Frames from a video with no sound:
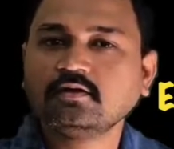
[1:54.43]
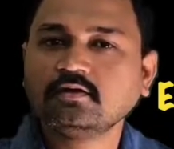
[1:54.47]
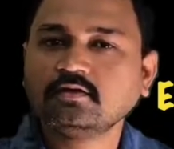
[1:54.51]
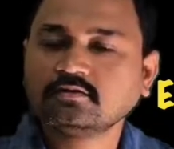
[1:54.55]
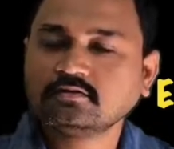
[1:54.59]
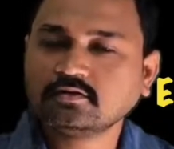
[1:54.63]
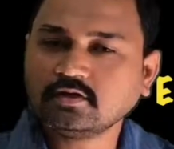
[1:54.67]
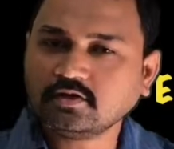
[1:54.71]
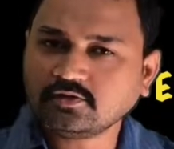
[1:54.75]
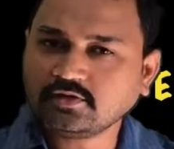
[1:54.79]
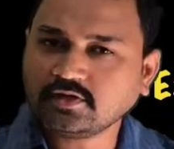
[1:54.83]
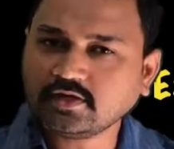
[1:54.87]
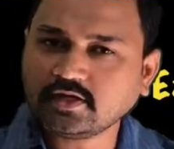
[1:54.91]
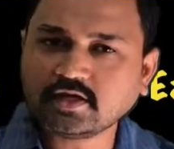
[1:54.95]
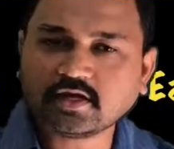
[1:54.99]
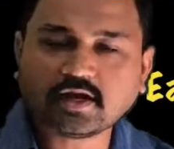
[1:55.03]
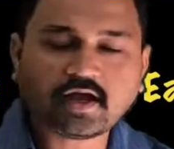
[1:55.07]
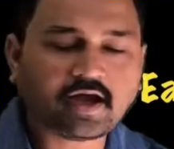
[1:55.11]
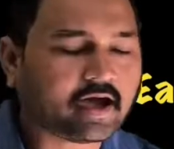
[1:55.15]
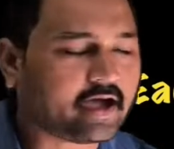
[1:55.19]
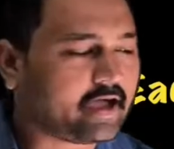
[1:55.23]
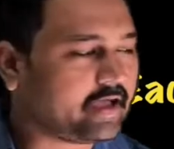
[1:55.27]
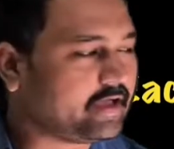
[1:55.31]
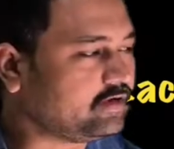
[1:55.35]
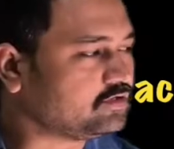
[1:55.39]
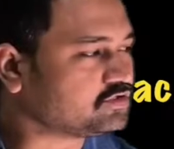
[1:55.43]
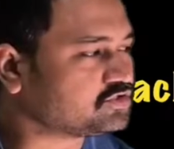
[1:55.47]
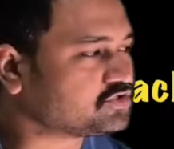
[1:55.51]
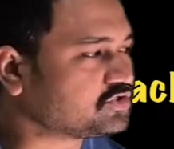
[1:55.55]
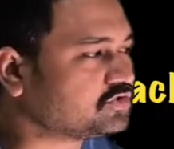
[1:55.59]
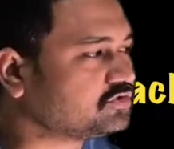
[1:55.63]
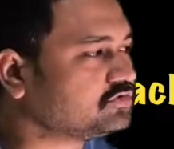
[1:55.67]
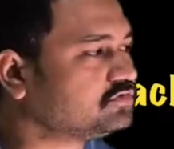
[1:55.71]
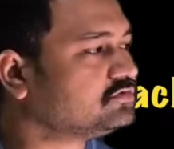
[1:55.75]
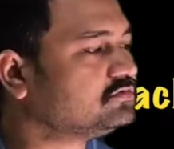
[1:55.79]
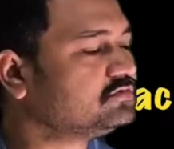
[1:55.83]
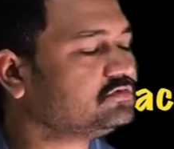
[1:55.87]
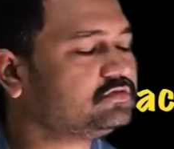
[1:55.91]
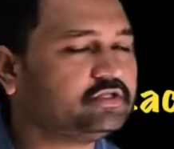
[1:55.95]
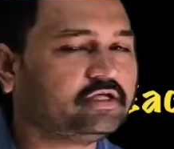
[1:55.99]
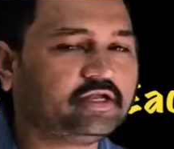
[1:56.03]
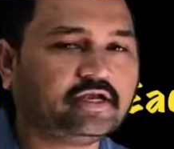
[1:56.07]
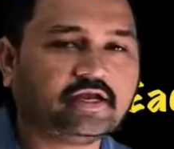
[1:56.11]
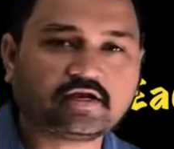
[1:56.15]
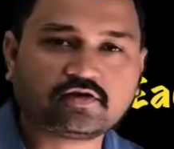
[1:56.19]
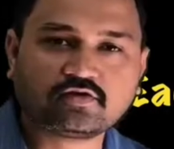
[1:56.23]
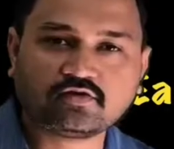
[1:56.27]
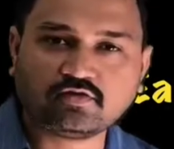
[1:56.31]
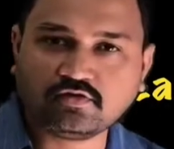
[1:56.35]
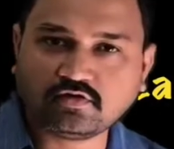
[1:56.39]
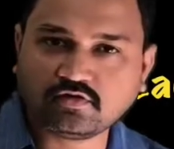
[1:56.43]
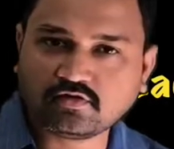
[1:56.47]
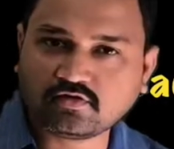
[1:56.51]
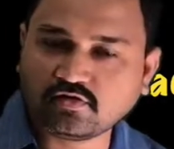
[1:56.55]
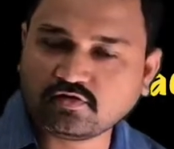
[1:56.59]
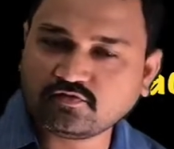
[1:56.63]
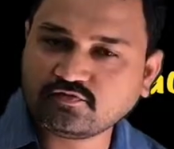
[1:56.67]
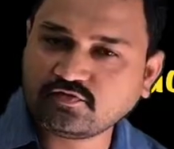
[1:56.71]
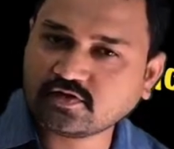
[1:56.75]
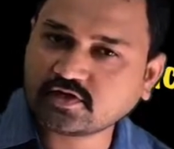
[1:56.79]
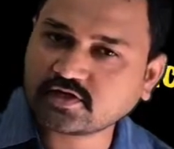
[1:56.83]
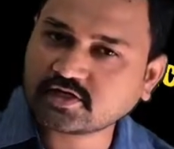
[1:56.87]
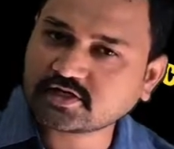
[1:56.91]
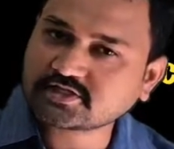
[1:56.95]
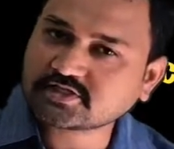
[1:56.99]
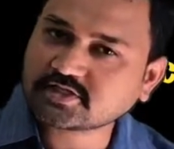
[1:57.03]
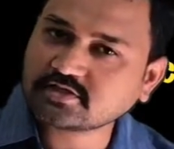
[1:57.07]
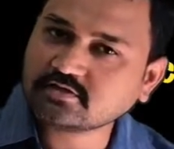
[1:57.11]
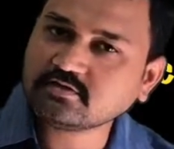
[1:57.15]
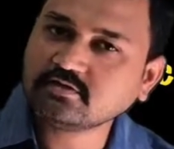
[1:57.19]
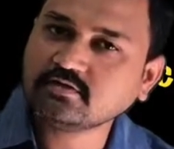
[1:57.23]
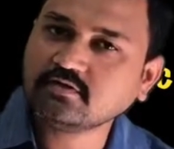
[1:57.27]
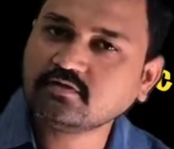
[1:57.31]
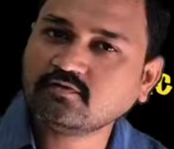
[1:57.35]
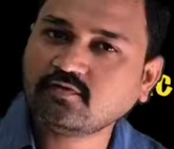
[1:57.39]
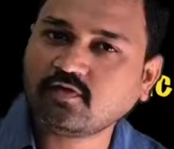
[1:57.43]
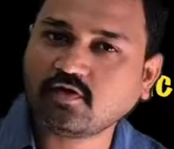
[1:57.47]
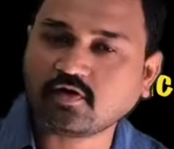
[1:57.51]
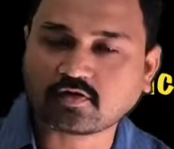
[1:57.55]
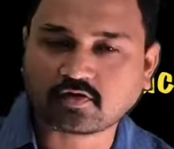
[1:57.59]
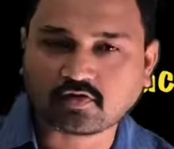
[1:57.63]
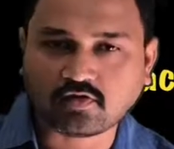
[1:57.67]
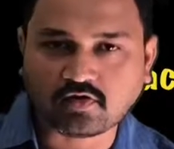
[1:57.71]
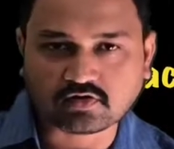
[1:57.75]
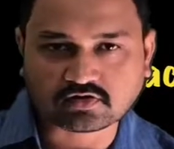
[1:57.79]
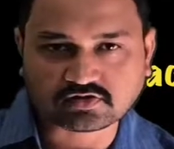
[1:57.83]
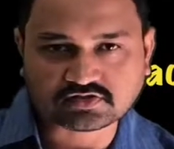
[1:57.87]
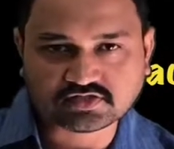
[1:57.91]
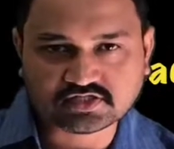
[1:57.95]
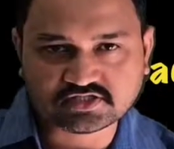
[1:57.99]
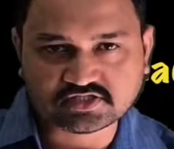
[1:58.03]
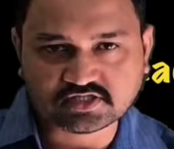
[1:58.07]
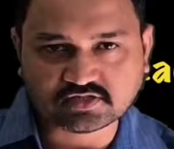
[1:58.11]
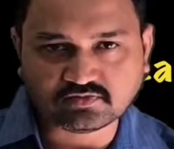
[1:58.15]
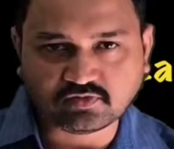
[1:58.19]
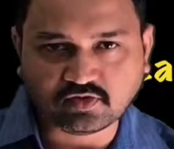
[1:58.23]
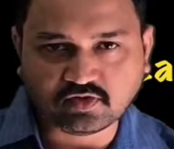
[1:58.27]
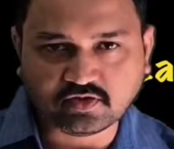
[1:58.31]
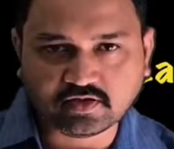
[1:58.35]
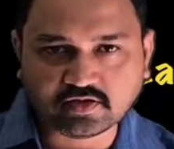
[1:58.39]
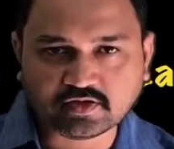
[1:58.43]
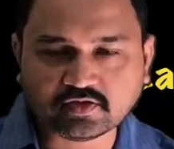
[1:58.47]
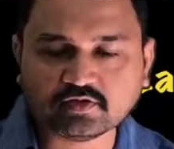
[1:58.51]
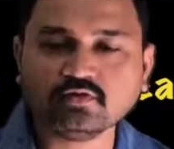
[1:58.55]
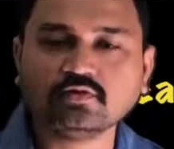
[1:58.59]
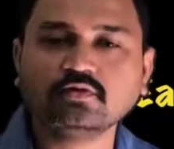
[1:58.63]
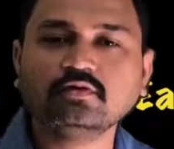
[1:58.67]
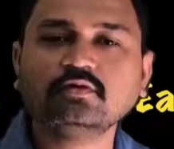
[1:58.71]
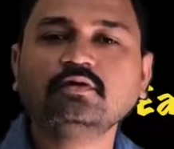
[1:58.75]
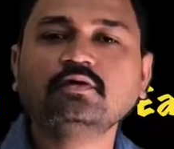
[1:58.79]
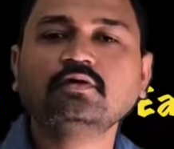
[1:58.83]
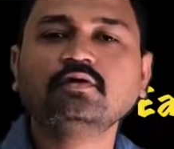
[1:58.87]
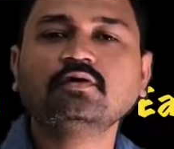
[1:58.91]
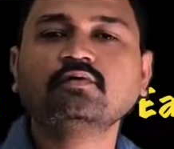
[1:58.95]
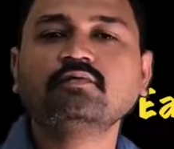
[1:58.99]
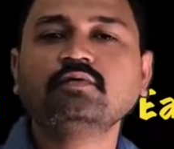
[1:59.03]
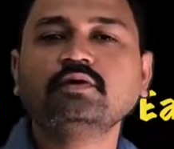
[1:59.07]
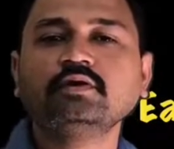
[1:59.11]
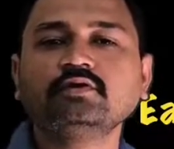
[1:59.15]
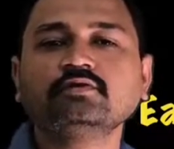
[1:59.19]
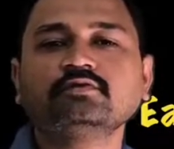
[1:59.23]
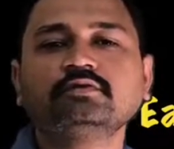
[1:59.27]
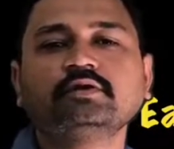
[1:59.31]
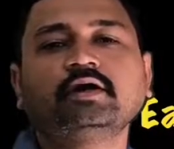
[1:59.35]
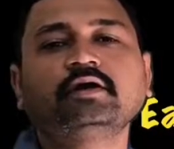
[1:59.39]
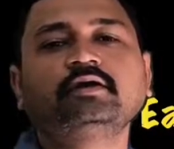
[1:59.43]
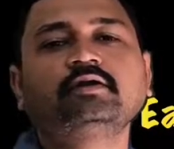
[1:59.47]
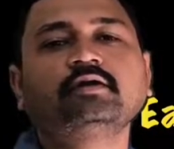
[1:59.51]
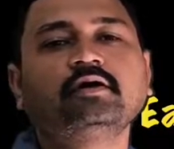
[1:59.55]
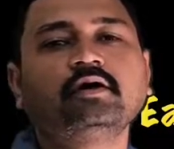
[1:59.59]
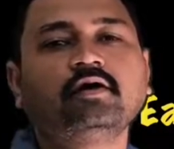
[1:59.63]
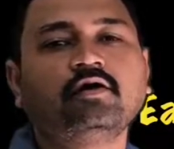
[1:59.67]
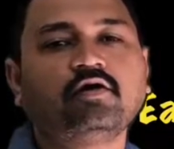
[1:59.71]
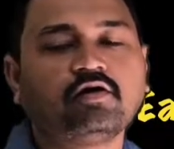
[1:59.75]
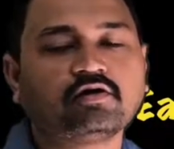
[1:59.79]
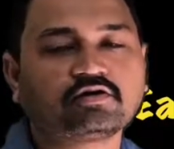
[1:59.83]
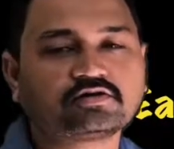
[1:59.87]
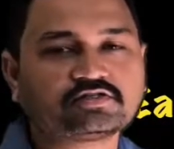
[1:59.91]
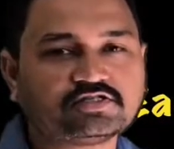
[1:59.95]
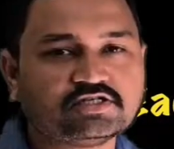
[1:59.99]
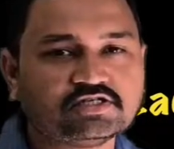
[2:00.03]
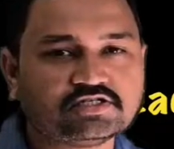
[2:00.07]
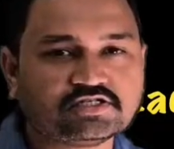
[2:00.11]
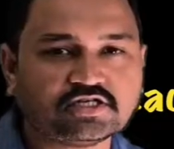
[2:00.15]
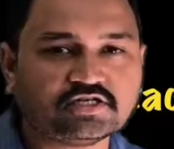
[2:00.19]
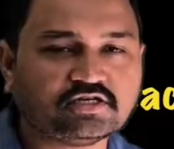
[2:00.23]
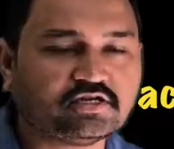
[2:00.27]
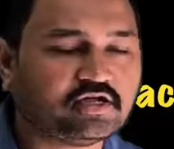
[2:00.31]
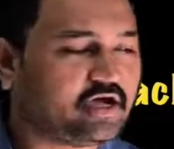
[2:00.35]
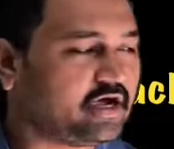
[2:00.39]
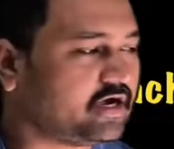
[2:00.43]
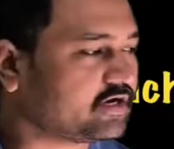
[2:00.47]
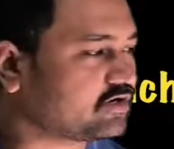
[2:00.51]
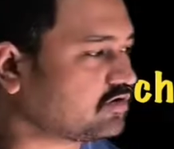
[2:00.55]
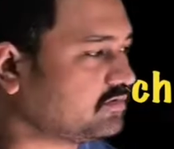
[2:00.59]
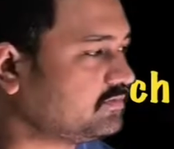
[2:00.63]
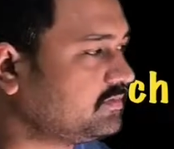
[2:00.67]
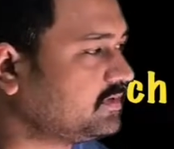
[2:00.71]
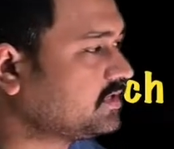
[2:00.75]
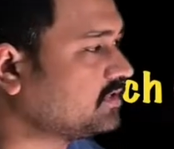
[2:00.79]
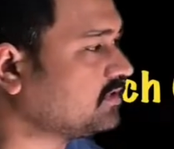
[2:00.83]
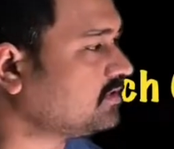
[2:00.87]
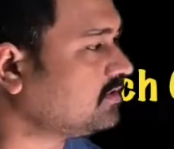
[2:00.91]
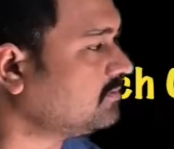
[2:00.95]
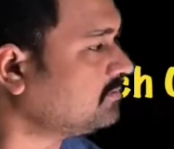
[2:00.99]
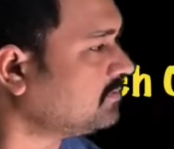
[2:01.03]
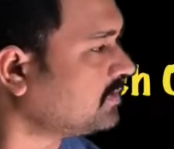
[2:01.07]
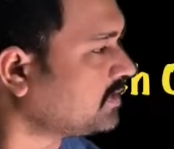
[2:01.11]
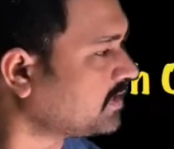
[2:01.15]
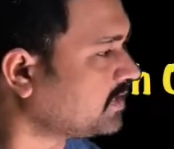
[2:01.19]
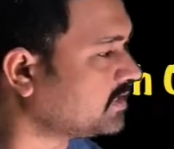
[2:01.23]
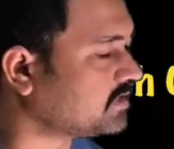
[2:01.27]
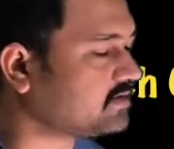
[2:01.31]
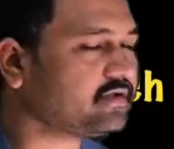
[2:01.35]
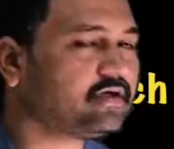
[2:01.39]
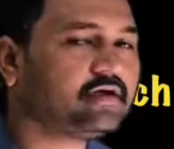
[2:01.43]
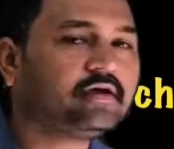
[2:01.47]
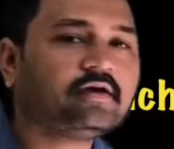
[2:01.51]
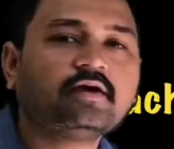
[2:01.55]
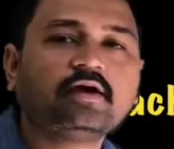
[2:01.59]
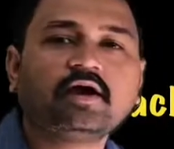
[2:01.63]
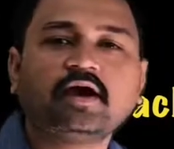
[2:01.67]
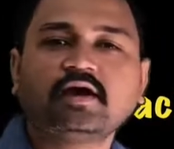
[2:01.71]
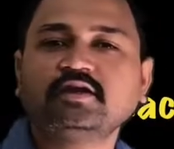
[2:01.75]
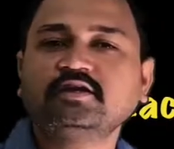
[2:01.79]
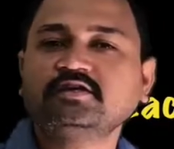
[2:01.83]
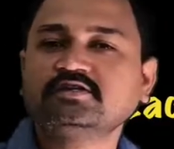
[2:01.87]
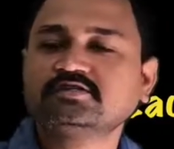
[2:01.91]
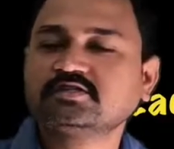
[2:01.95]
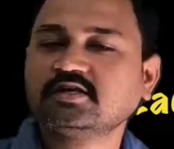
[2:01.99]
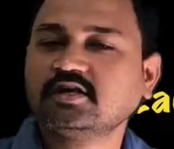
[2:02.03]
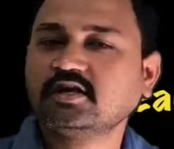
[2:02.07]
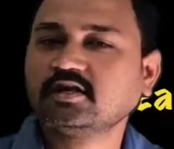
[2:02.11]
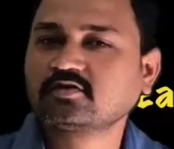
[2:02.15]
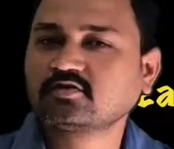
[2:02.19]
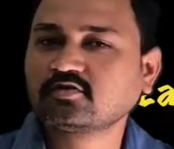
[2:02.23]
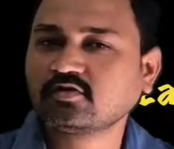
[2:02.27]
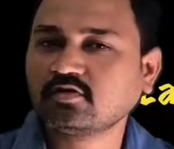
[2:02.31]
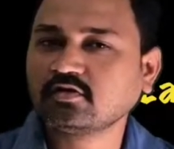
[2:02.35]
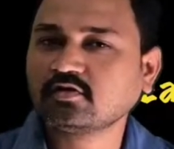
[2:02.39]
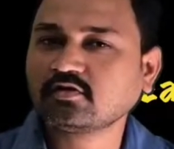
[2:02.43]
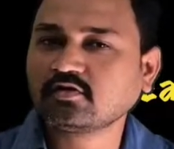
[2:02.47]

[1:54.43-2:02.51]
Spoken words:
Now here I have shown the electronic configuration for oxygen molecule. We know that oxygen atomic number 8 and its electronic